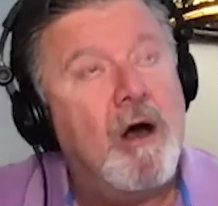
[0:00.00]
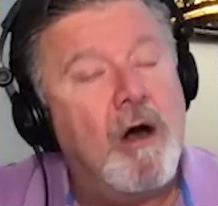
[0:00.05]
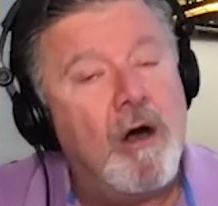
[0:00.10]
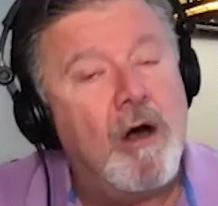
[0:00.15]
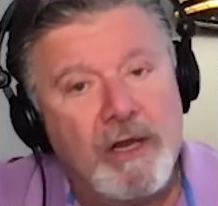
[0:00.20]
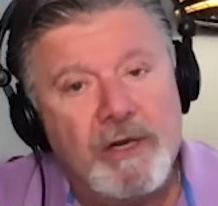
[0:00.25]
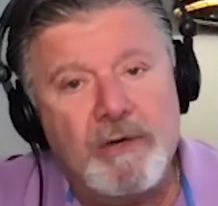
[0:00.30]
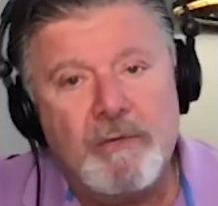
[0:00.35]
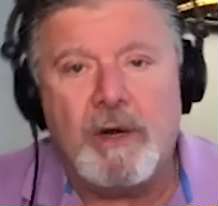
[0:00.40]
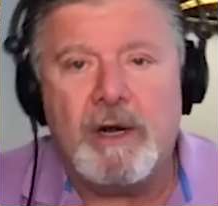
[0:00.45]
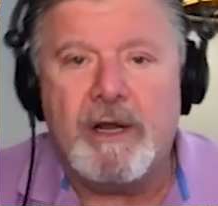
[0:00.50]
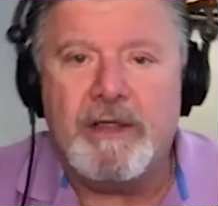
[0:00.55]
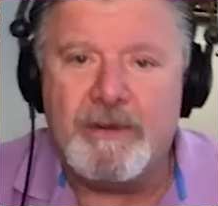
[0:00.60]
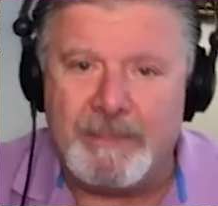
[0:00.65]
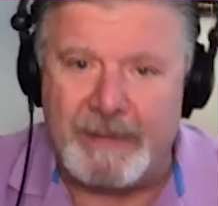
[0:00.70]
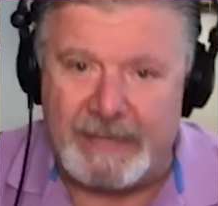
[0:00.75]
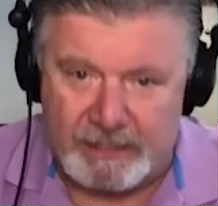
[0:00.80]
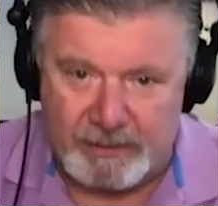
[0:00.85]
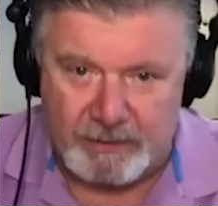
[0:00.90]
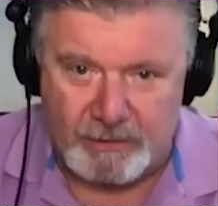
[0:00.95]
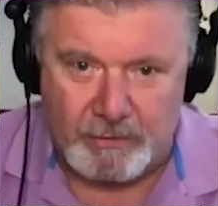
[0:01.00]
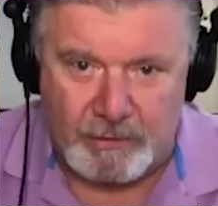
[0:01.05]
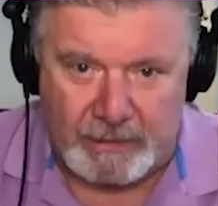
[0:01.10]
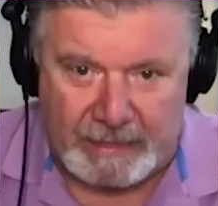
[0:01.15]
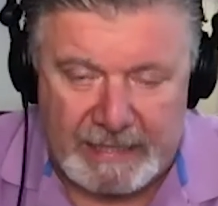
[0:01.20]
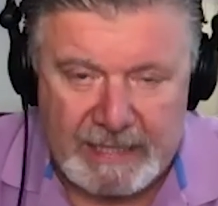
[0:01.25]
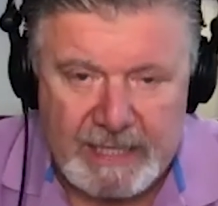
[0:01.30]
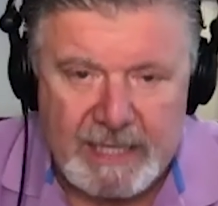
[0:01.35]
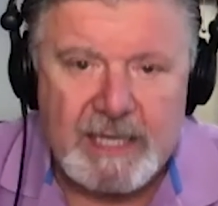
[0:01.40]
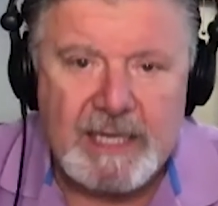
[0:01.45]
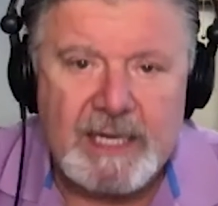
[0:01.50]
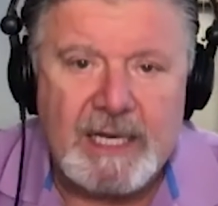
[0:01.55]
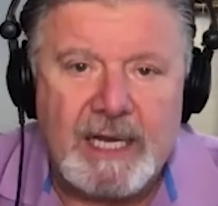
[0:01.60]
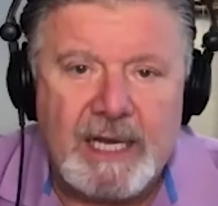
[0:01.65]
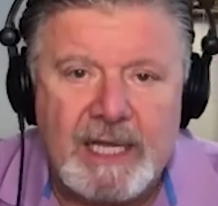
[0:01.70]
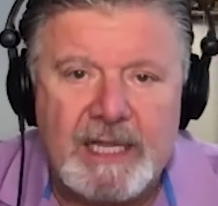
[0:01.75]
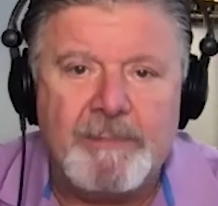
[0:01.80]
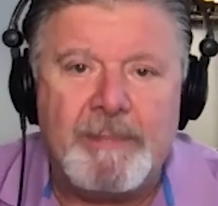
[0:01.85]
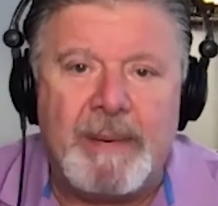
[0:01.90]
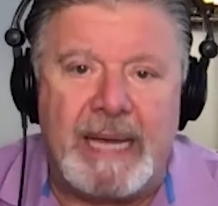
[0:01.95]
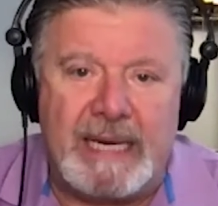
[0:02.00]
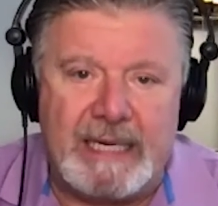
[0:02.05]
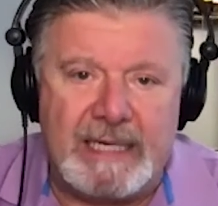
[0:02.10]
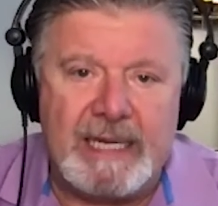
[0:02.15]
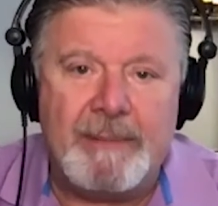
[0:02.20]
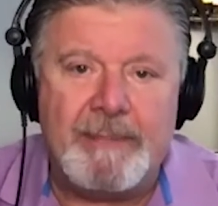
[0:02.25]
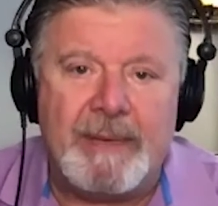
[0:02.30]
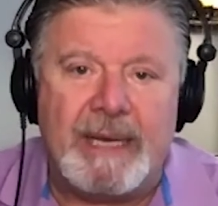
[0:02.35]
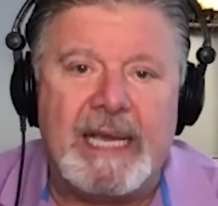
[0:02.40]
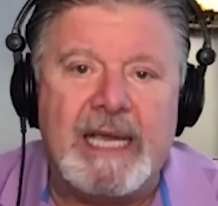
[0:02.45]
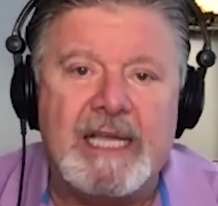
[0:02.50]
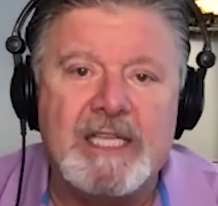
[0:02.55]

On to our other big story, the pandemic.